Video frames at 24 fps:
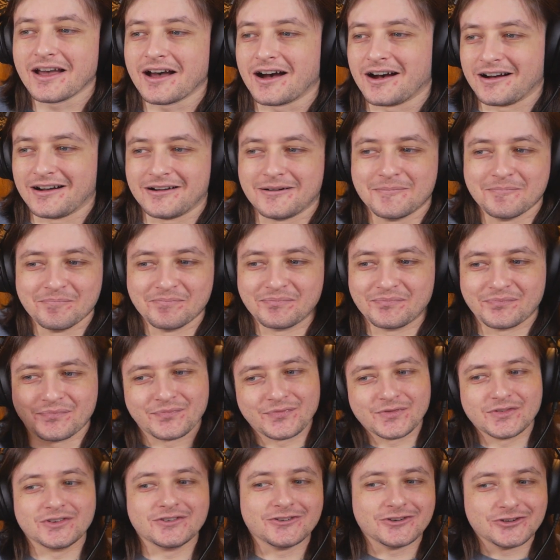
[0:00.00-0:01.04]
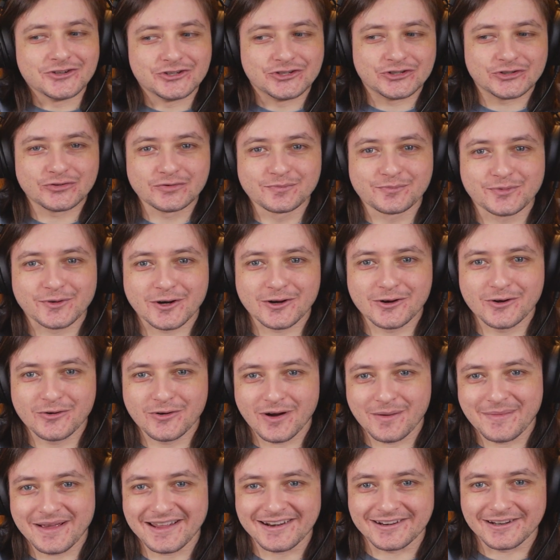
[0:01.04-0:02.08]
Dude bro
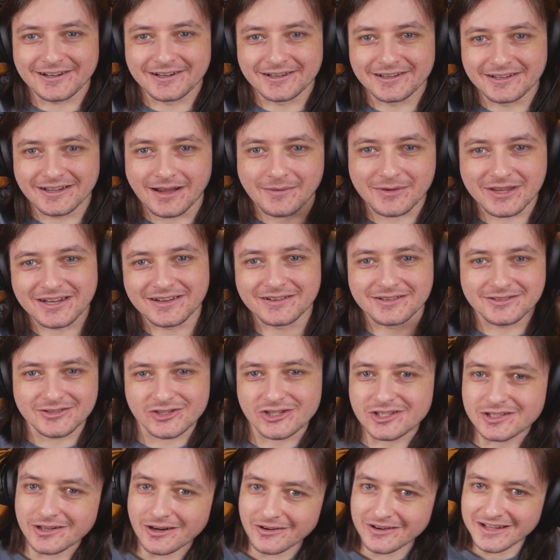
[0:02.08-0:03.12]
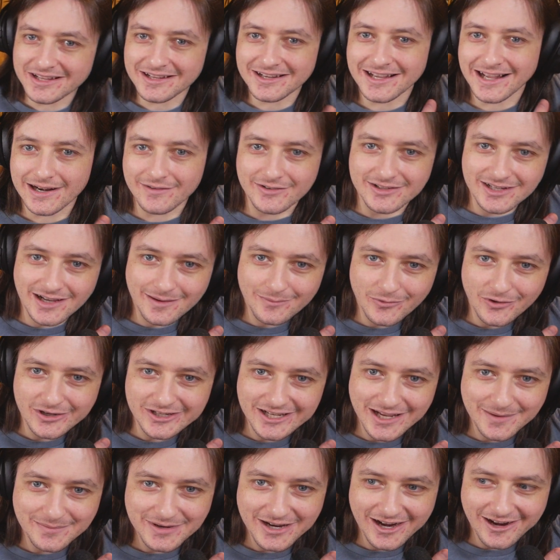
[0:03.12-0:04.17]
Amanda. I mean, she's already kind of a tomboy
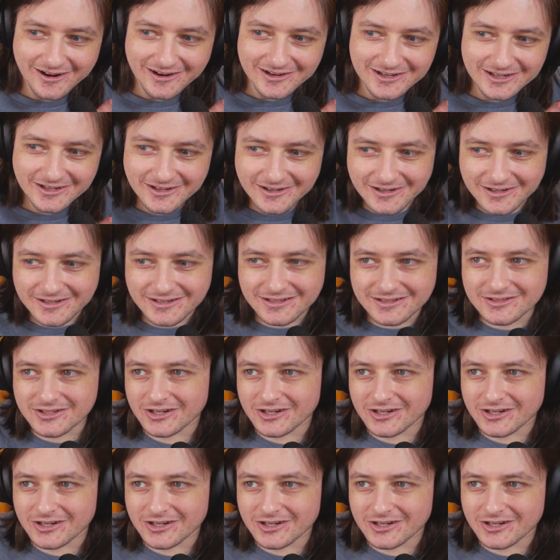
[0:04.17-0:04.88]
type character.